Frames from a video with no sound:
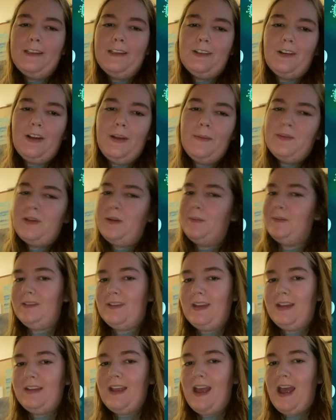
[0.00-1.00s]
cream, something
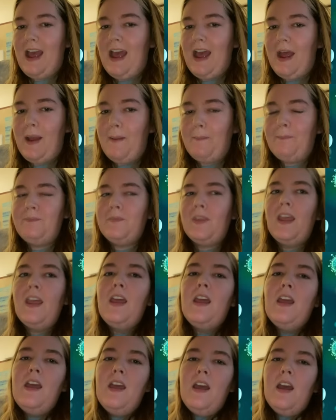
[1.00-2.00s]
like that.
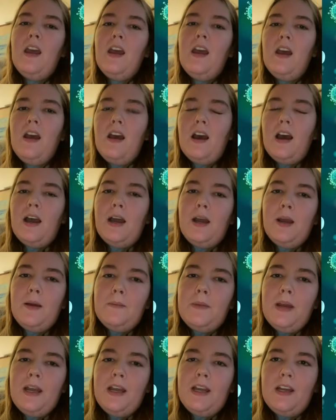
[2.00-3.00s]

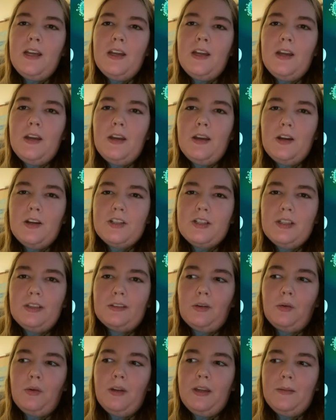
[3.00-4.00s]
Or
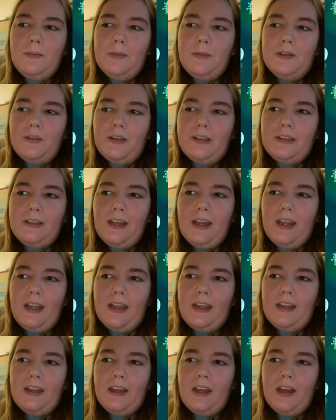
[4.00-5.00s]
just going between
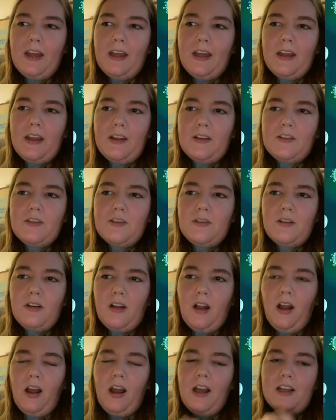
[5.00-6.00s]
like
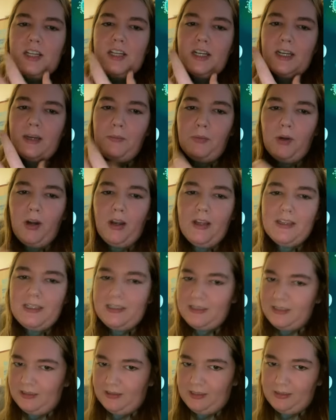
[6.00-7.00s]
a hot chicken broth
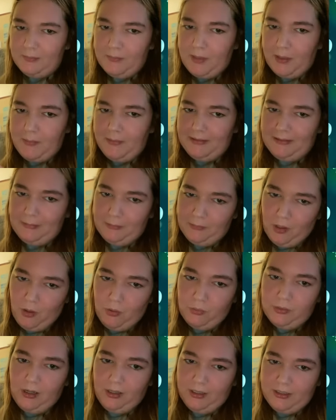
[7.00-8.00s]
and then like maybe some
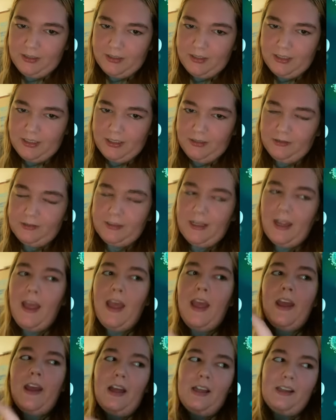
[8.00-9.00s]
cold orange juice.
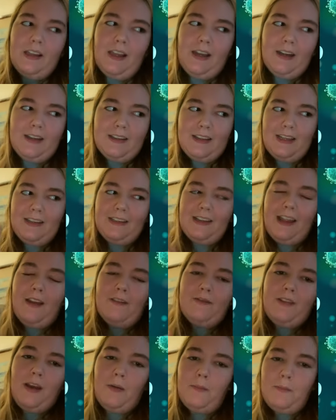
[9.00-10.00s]
A lot of things that
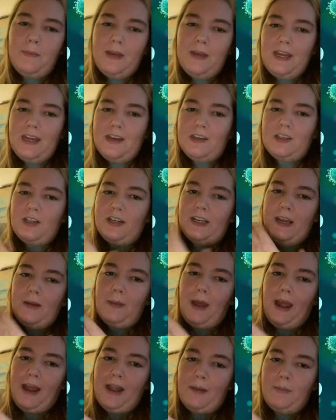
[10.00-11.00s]
have helped me is drinking
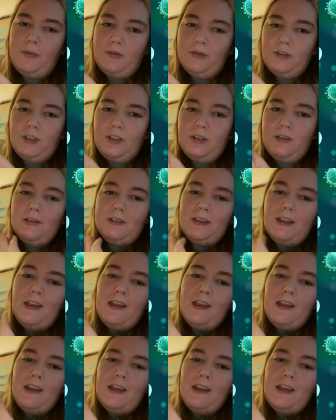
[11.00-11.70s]
pineapple juice,